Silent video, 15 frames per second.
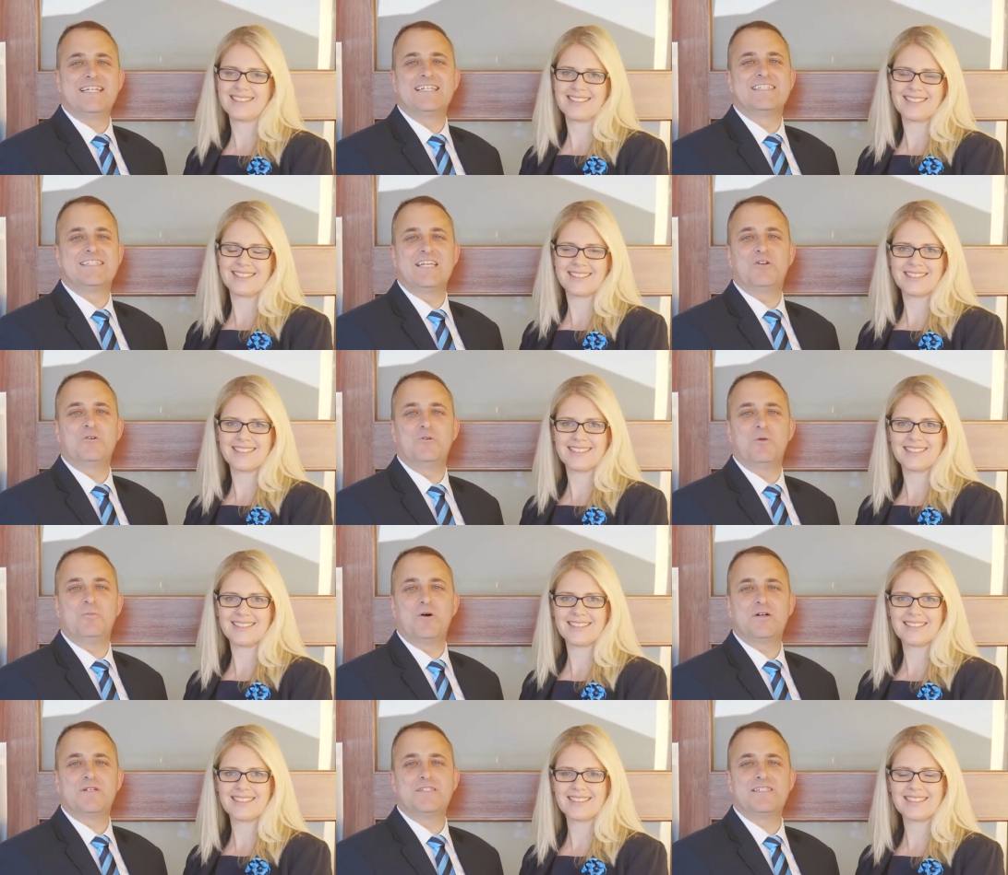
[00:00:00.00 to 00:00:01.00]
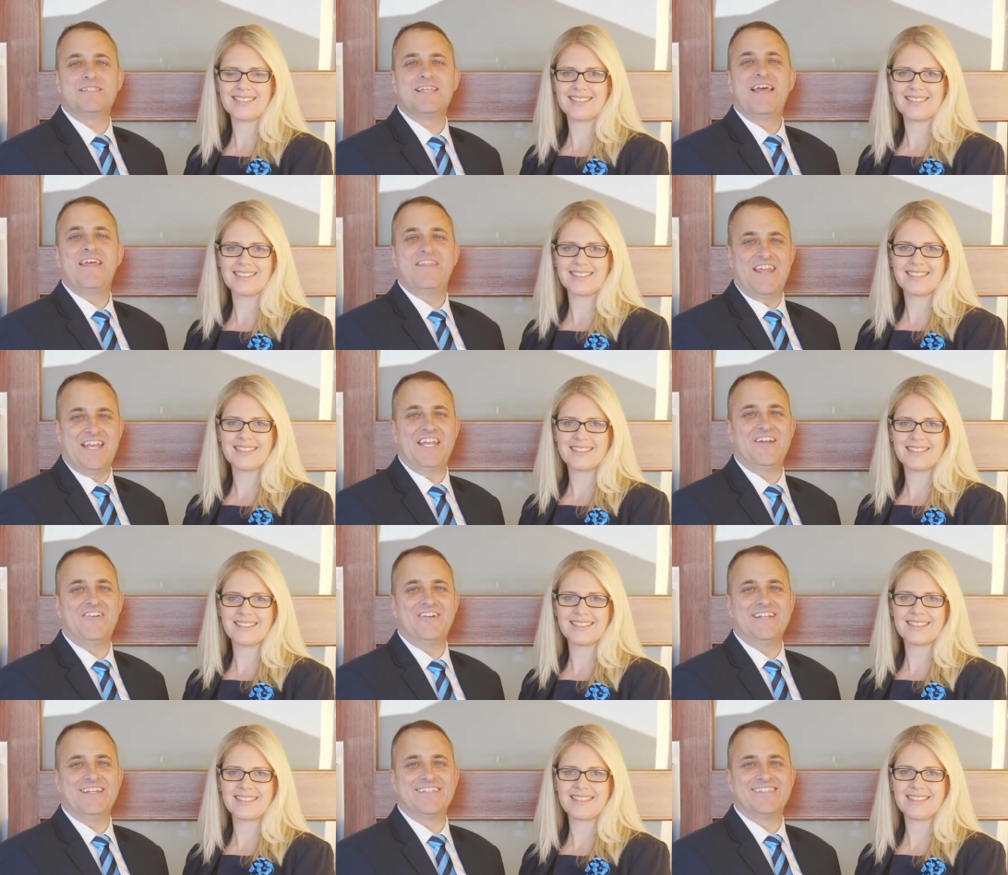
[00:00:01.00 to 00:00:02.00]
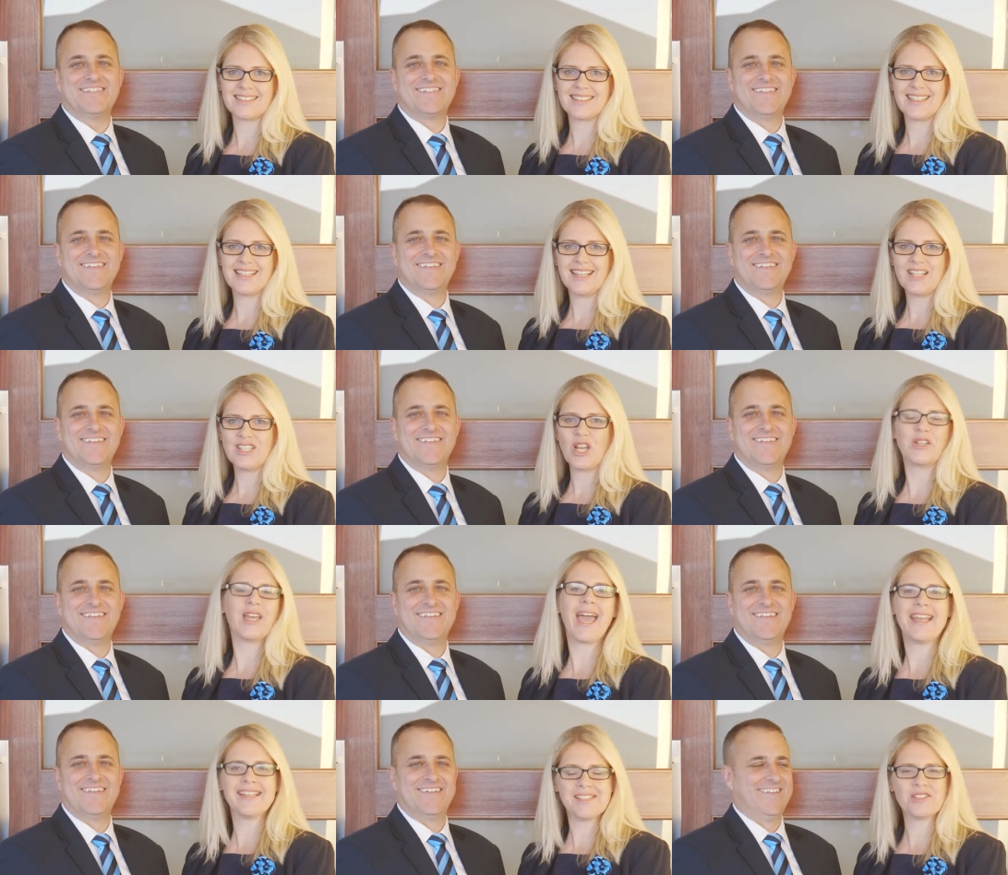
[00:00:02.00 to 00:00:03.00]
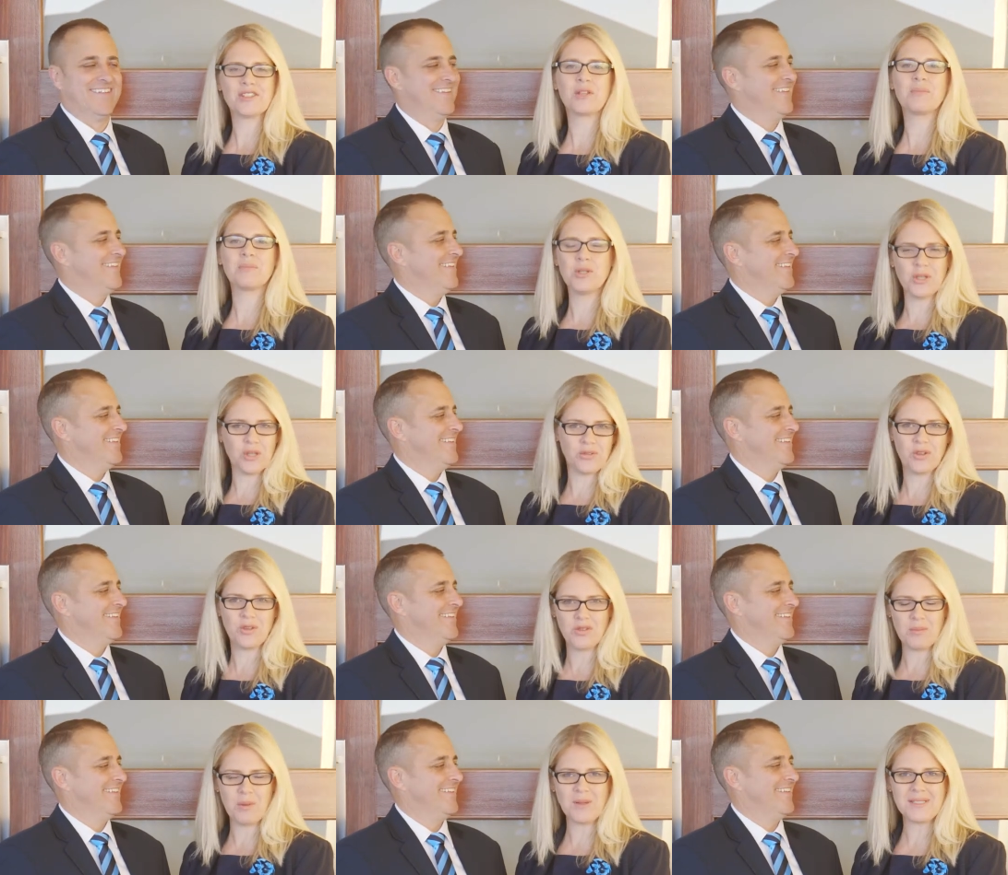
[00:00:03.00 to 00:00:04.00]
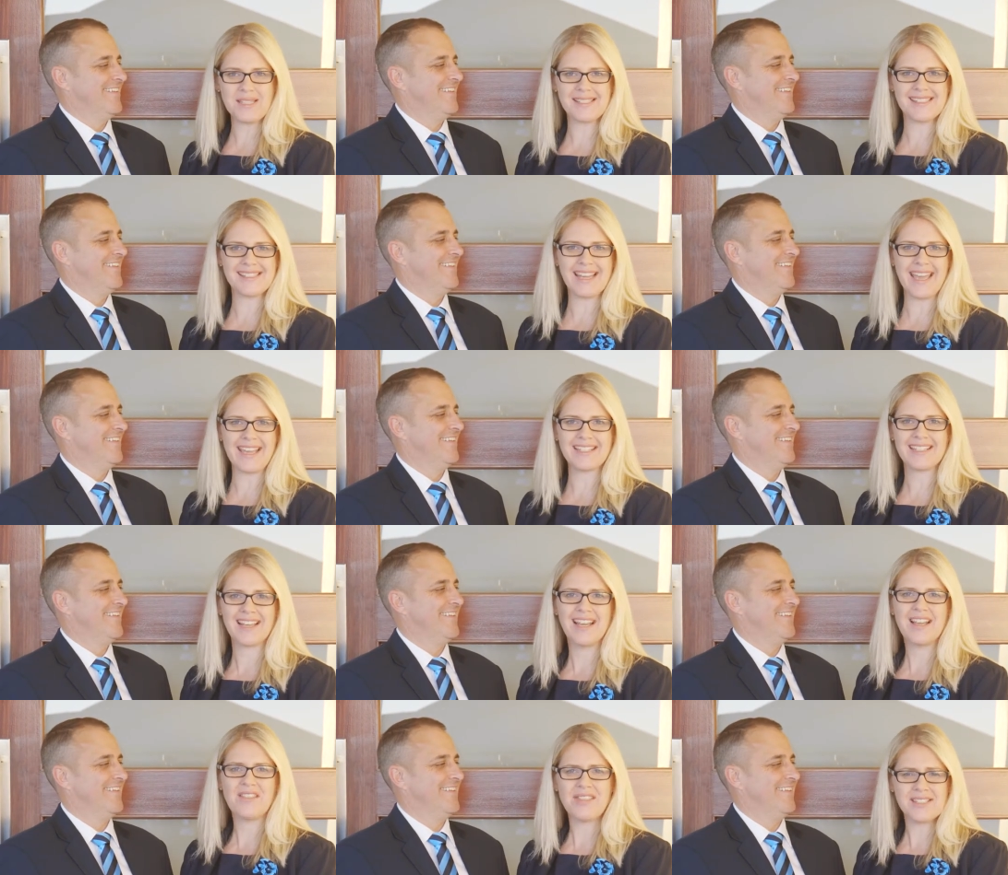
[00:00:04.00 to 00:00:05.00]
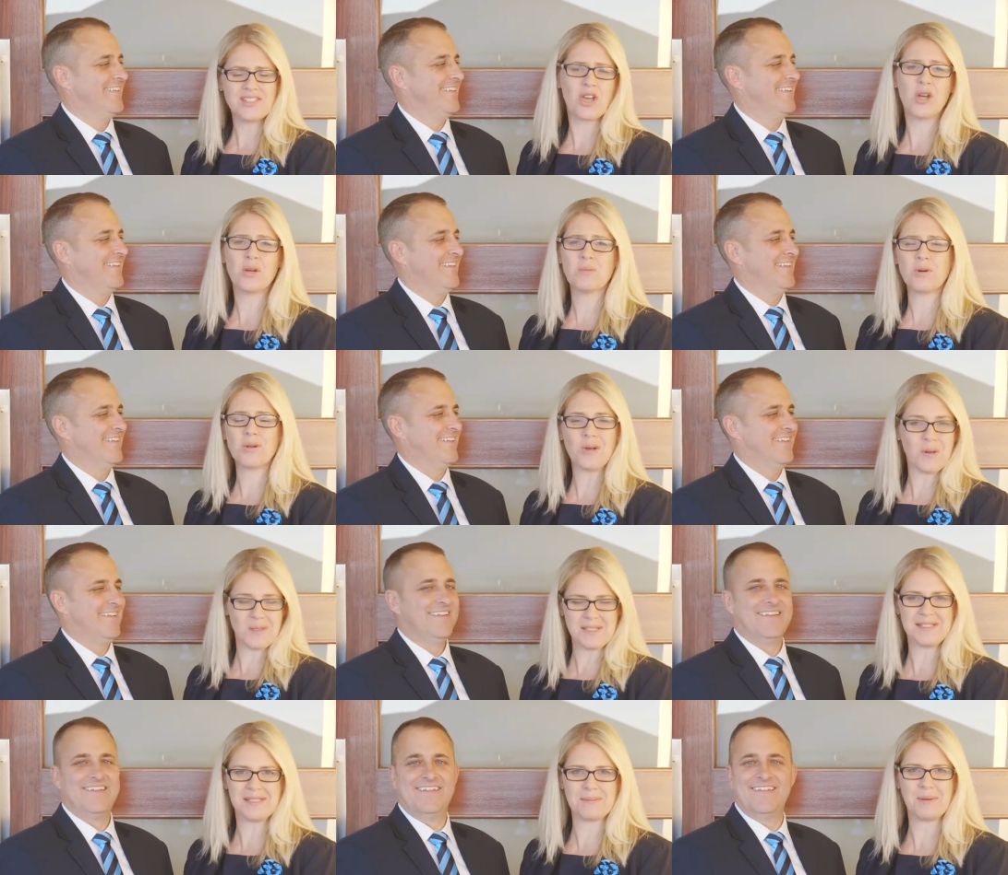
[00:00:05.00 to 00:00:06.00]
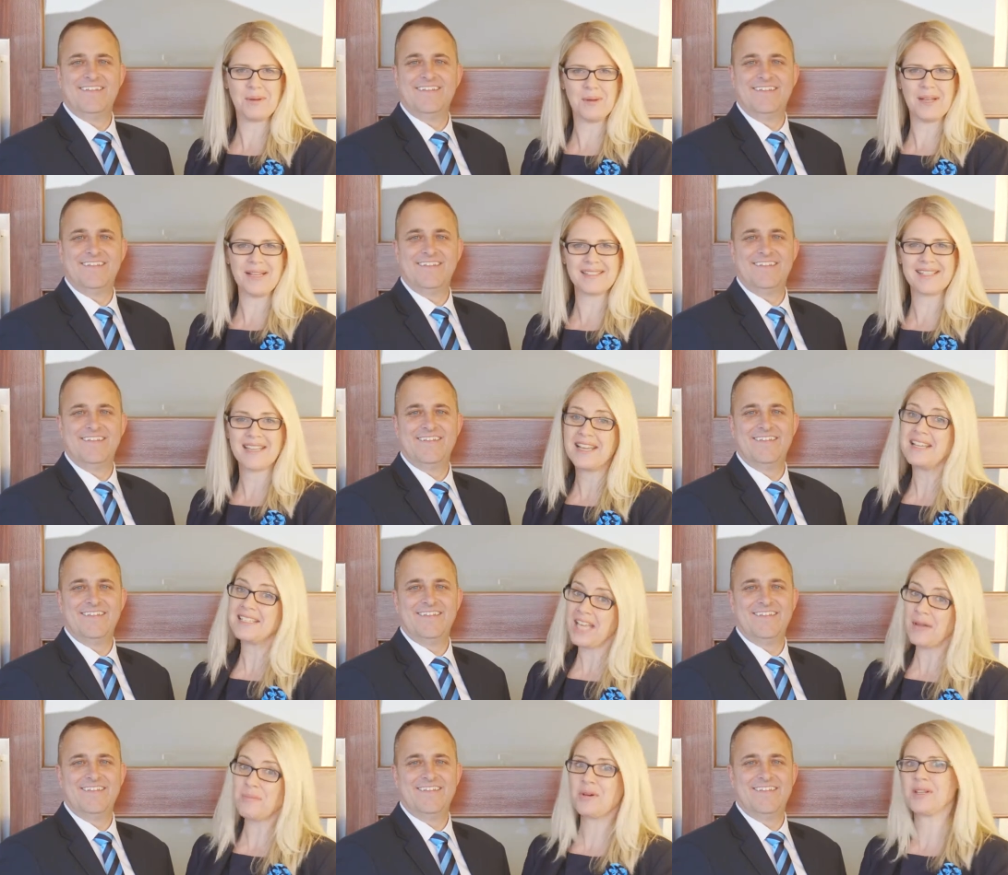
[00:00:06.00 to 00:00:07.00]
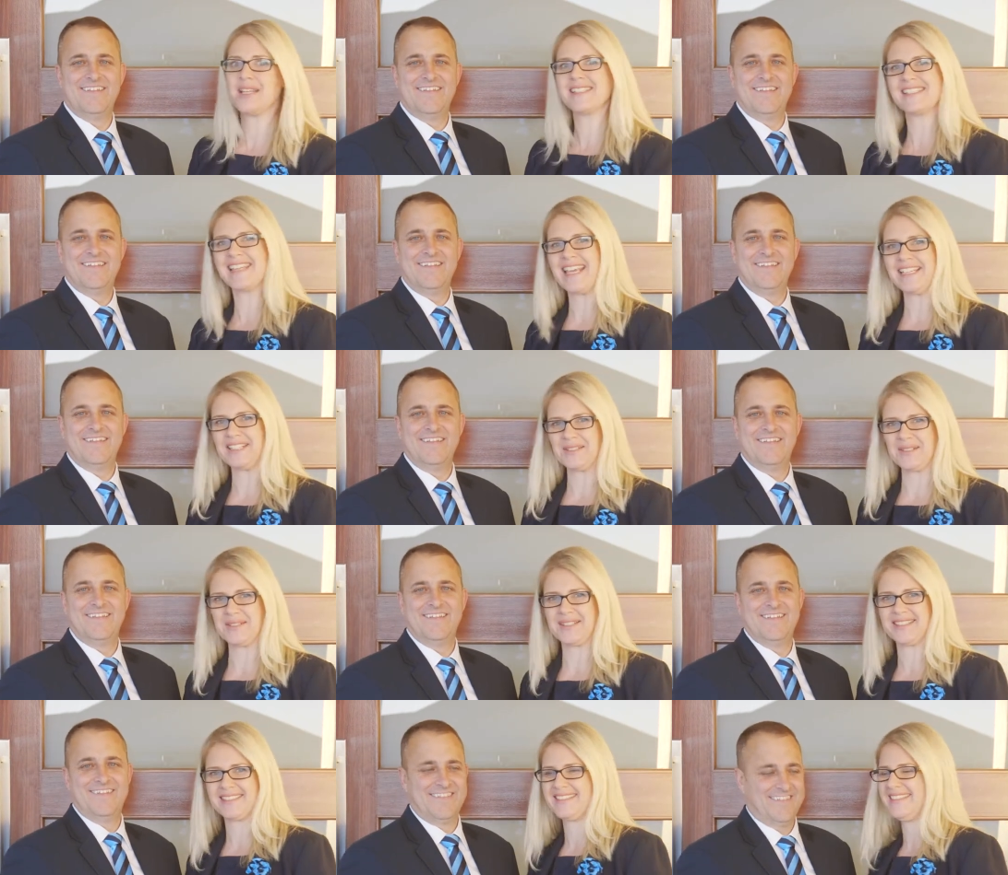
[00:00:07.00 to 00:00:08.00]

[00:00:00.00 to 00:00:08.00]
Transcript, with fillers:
Speaker 1: does tick all the boxes, then here it is.
Speaker 2: Located in the beautiful Vermont estate, this home will not disappoint. Come on, let's take a look.